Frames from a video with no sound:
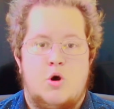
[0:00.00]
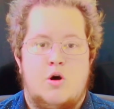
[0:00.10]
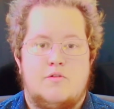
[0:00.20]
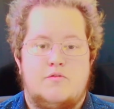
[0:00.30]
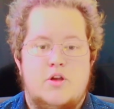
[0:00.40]

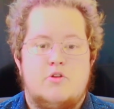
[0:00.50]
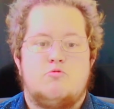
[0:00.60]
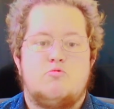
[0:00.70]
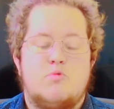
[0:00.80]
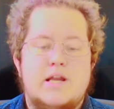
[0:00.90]
of
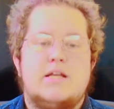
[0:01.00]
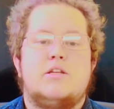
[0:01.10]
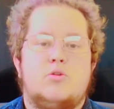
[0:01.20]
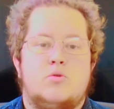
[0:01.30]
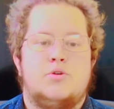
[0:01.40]

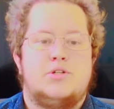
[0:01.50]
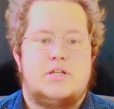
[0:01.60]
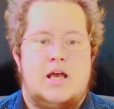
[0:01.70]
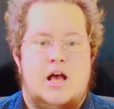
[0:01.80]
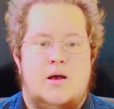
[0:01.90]
really good
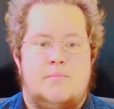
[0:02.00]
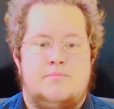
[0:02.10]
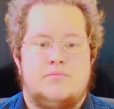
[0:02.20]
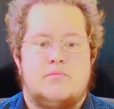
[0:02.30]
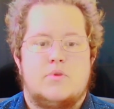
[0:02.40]

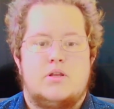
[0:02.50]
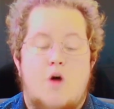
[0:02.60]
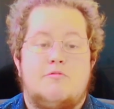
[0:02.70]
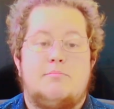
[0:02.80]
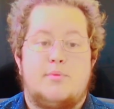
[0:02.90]

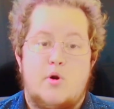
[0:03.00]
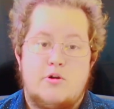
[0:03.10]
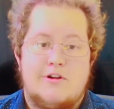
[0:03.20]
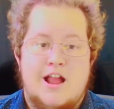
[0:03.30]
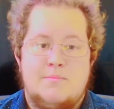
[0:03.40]
of
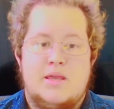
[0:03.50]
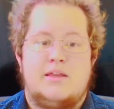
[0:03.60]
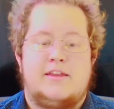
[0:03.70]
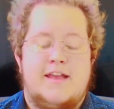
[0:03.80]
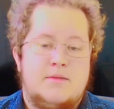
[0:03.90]

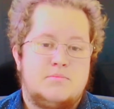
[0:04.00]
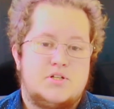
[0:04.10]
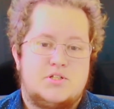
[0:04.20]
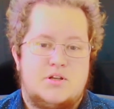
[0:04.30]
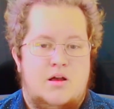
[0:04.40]
programming, game
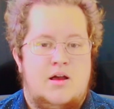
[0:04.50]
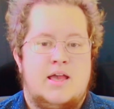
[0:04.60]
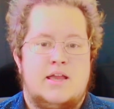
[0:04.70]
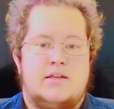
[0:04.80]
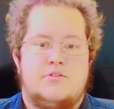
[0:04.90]

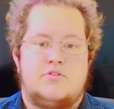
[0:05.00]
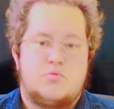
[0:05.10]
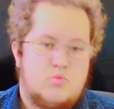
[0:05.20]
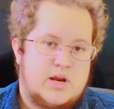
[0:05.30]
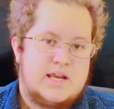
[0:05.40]
design,
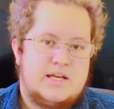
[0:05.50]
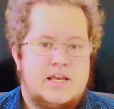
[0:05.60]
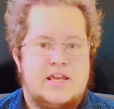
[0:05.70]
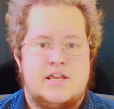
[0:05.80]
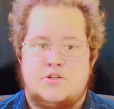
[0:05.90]

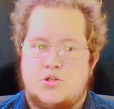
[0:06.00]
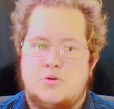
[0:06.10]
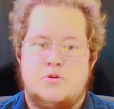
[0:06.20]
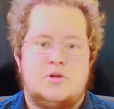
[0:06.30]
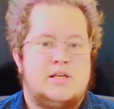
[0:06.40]
3D,
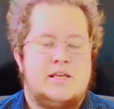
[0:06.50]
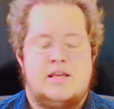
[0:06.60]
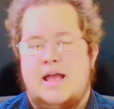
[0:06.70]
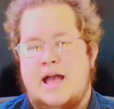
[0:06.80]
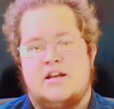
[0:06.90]

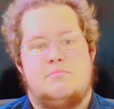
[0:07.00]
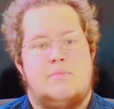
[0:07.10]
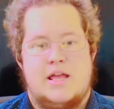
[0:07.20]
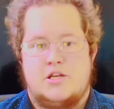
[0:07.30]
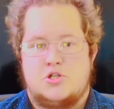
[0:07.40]
2D,
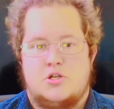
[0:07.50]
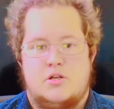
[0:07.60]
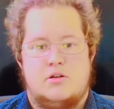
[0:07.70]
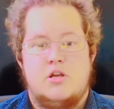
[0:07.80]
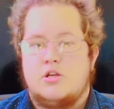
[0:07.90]

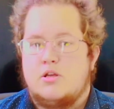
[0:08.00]
animation,